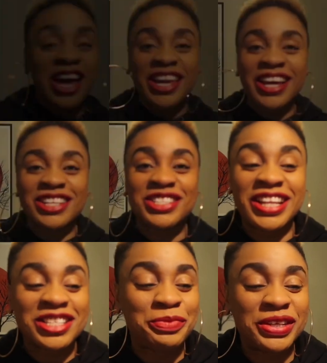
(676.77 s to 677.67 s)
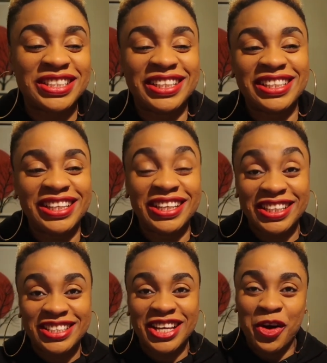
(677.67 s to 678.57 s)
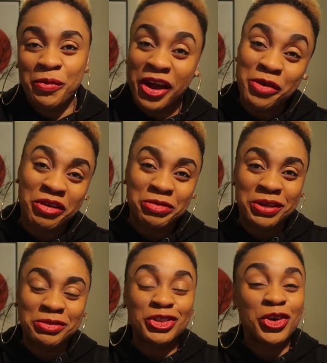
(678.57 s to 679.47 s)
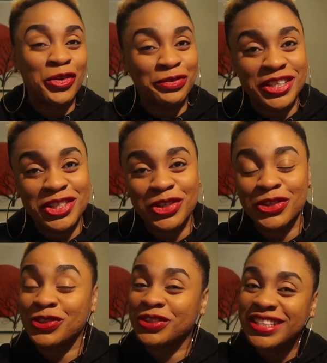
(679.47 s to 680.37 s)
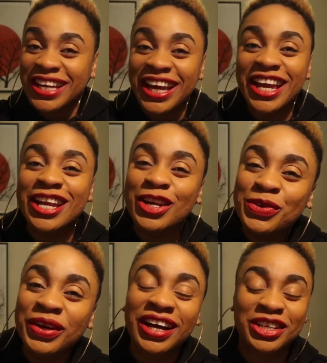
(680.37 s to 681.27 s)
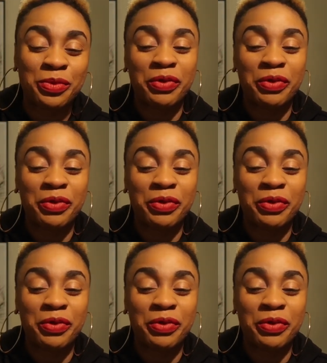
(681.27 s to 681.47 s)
Yeah, so that's basically it. I hope I've been able to convince you to take a look at your